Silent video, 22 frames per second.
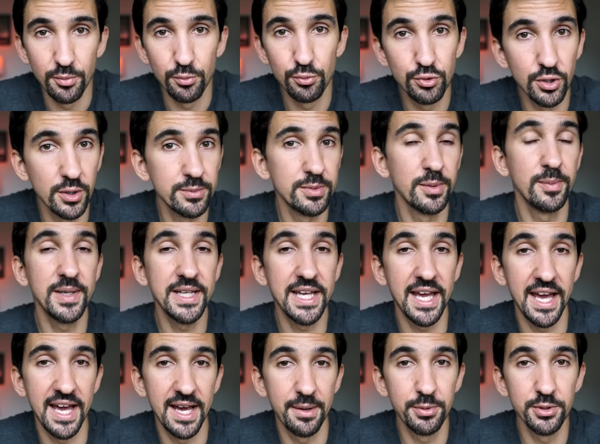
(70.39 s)
probably
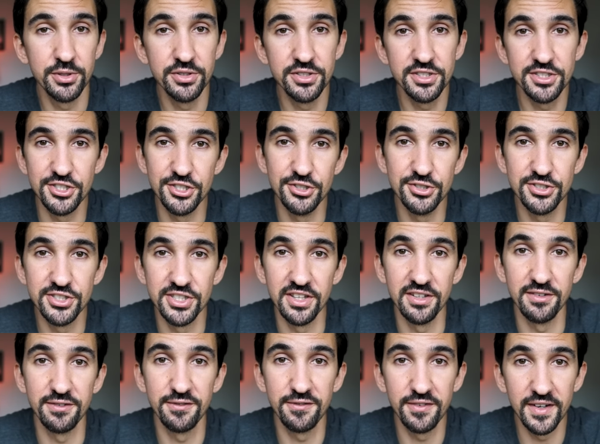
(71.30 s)
happened due to
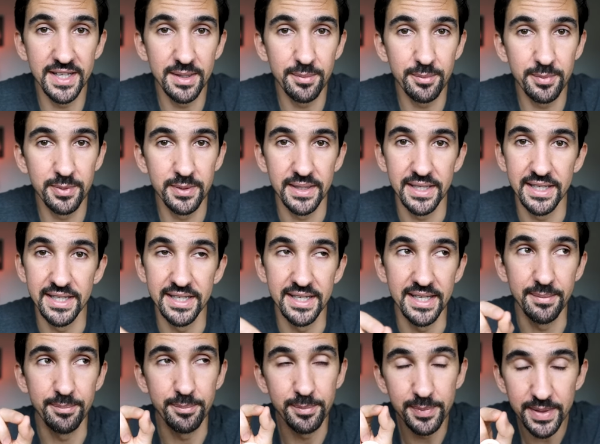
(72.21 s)
the flip in
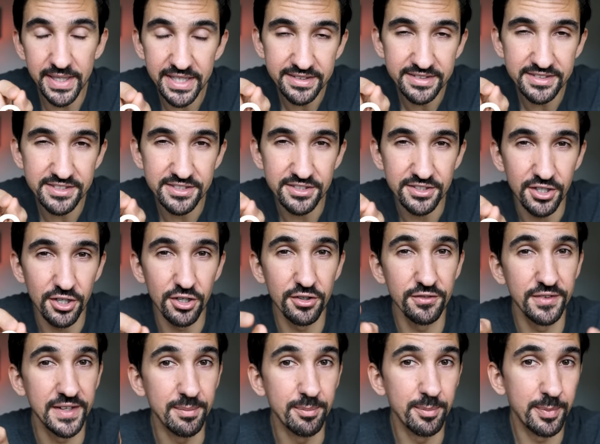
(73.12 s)
a bit
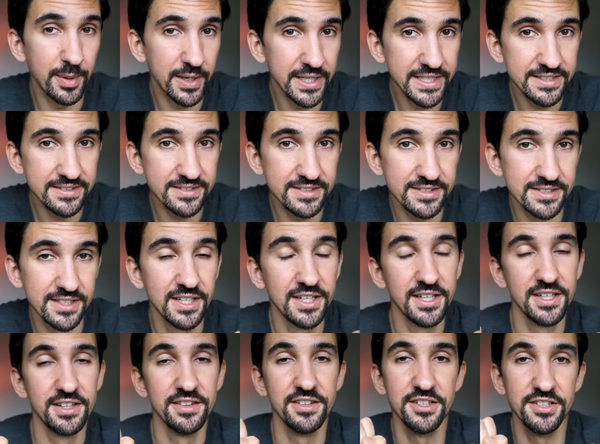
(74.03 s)
of a byte
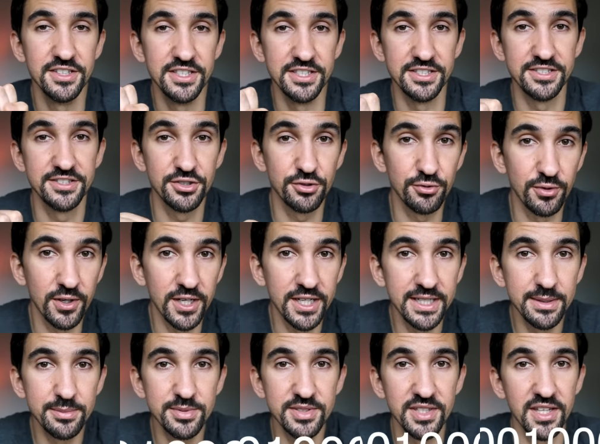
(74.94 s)
that
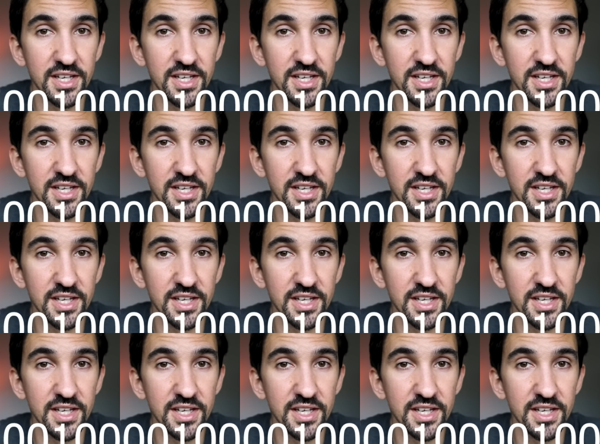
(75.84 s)
describes